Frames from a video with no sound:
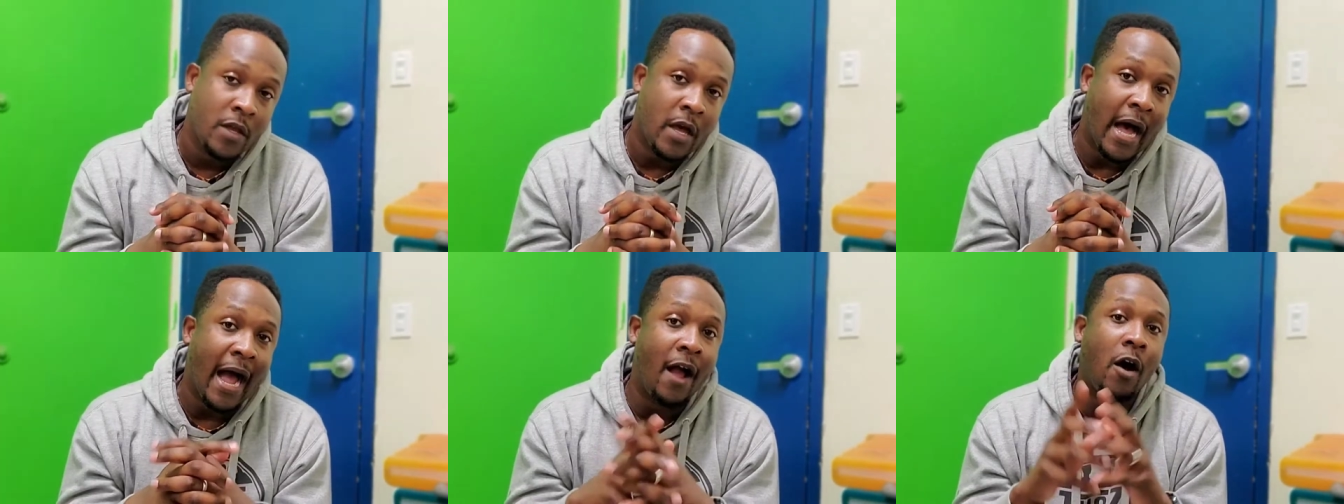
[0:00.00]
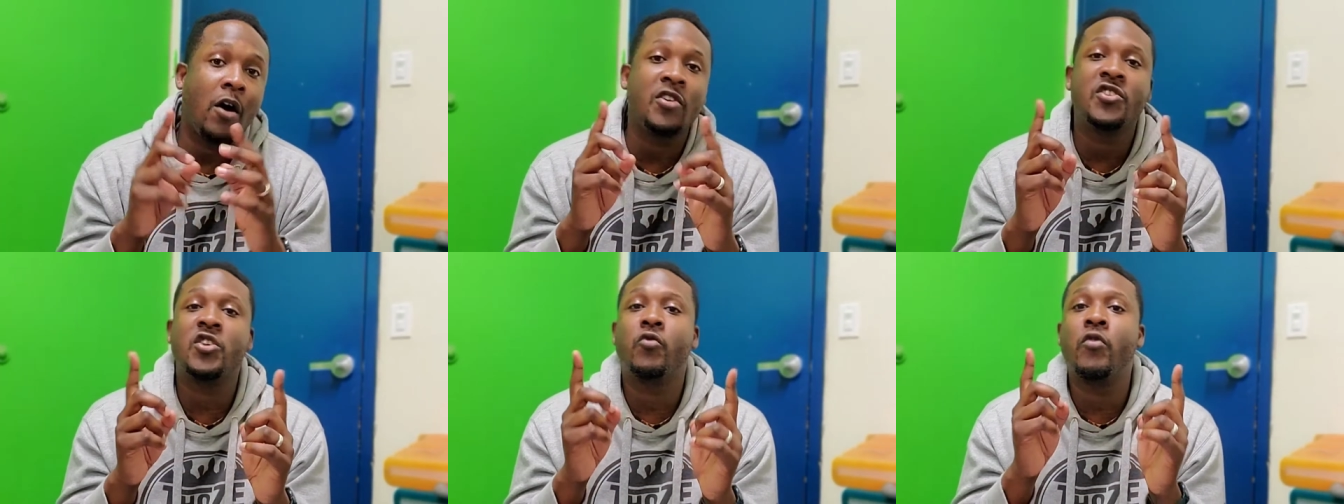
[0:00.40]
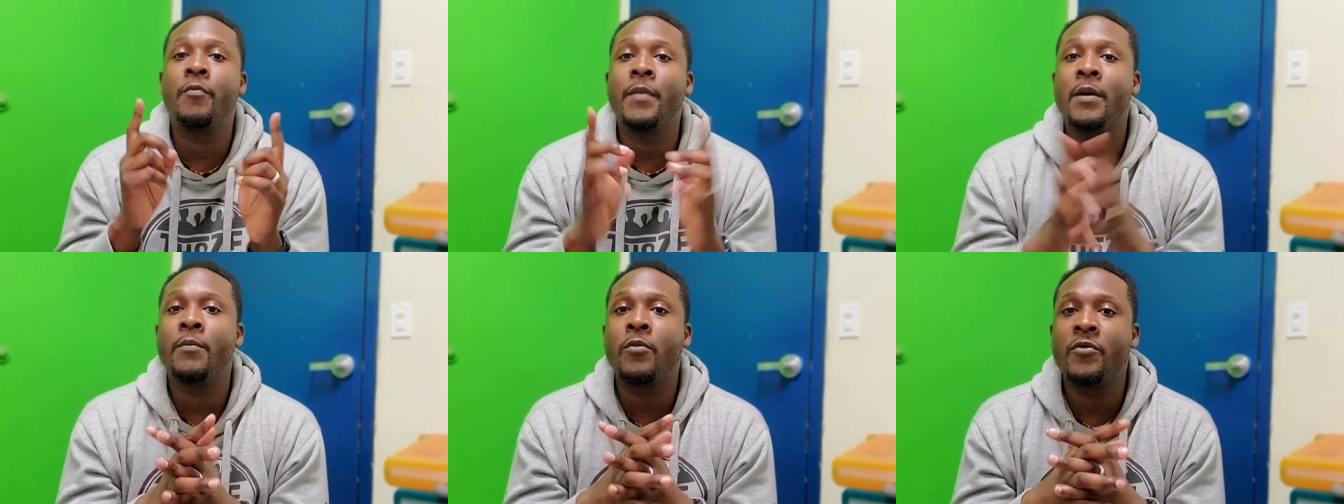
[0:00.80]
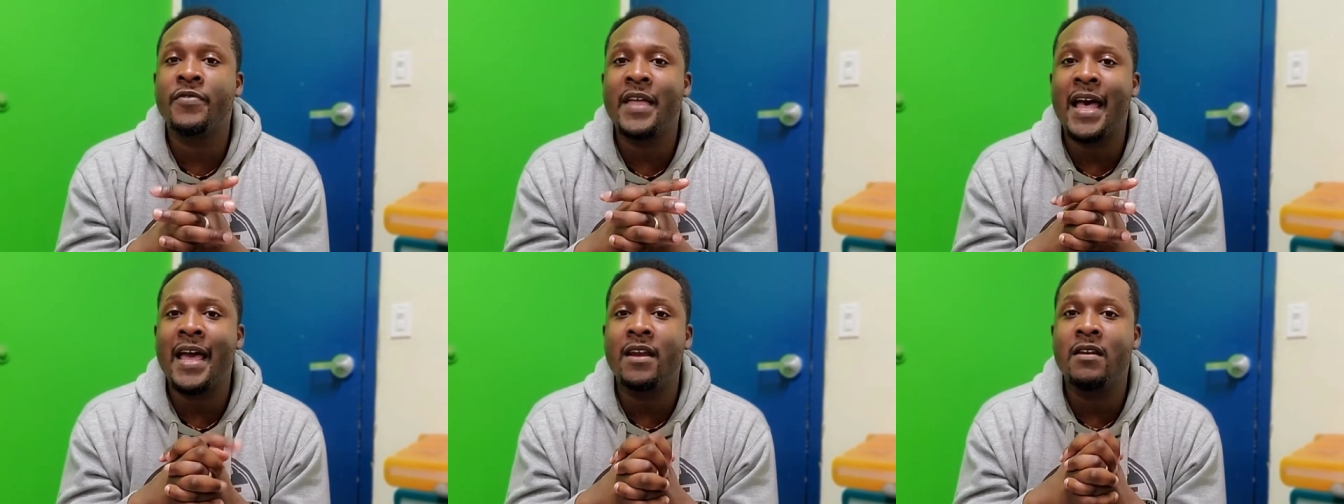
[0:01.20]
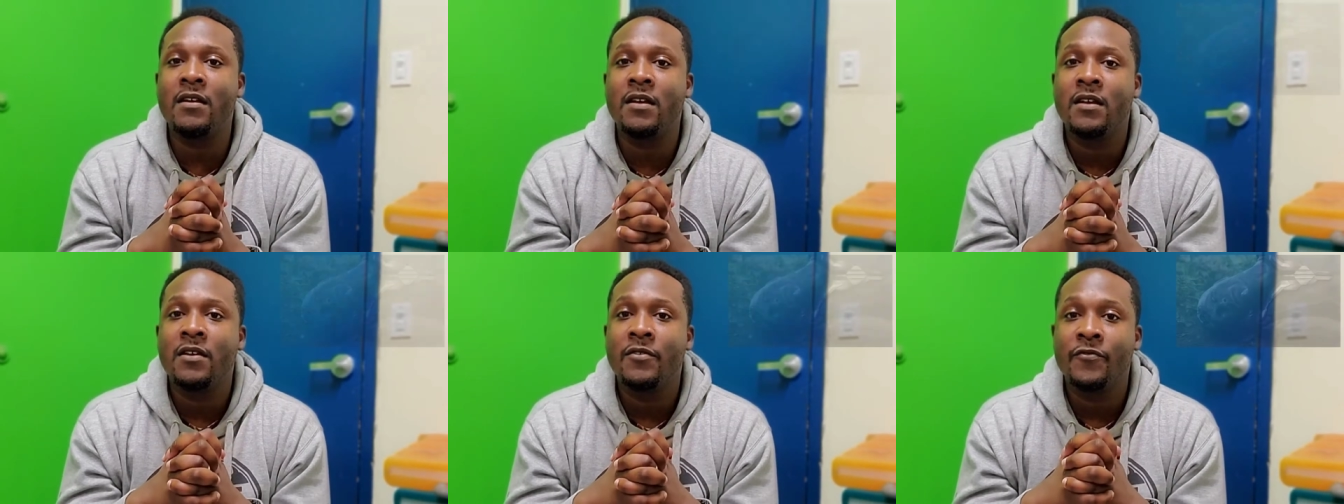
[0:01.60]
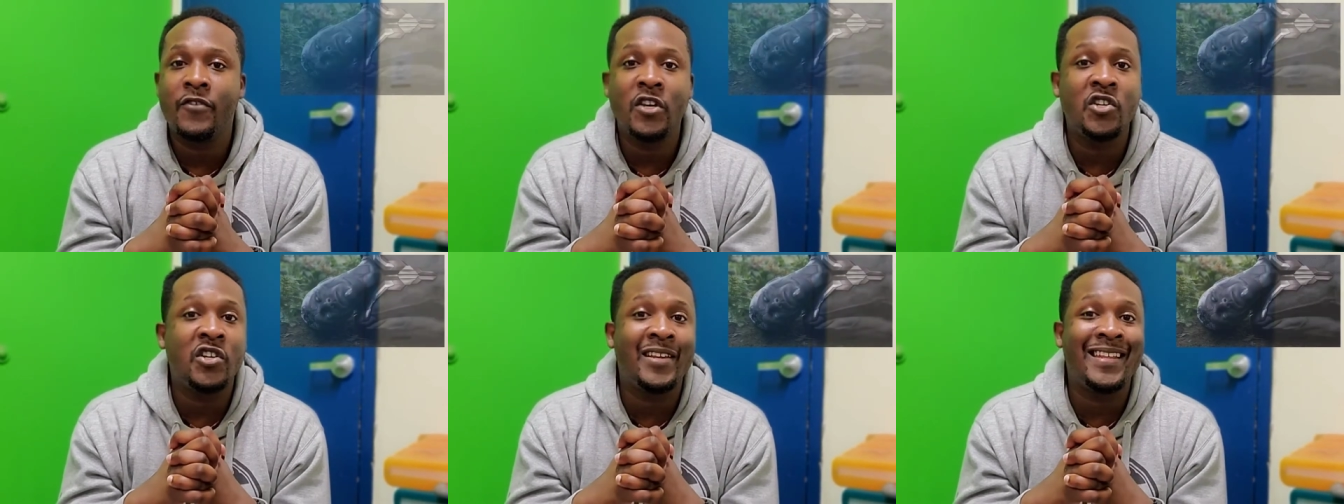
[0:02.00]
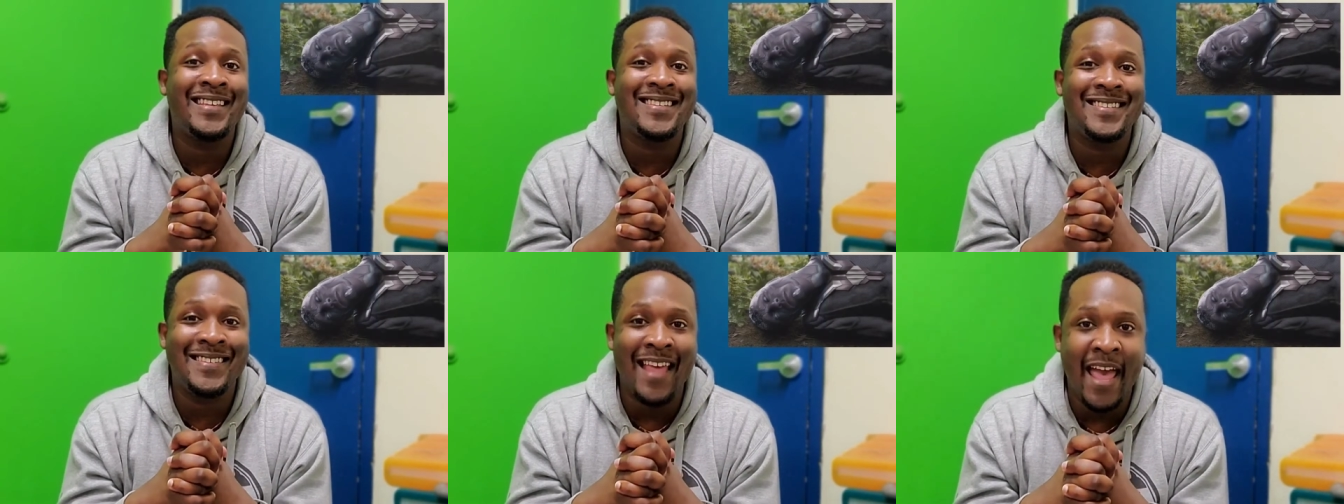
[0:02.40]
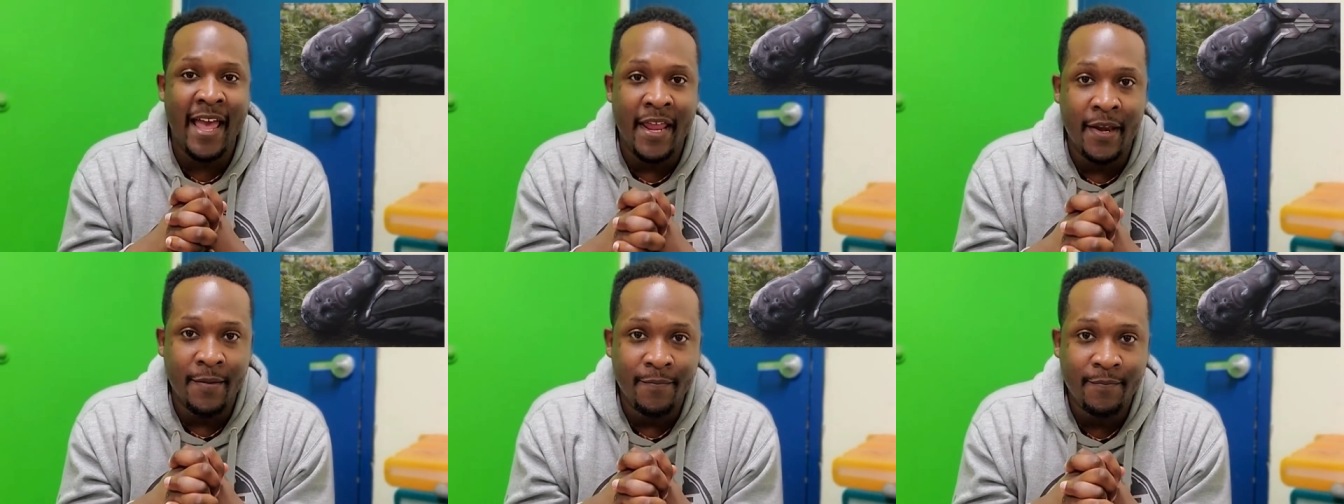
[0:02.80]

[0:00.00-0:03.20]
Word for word: I also remembered that Vision is dead.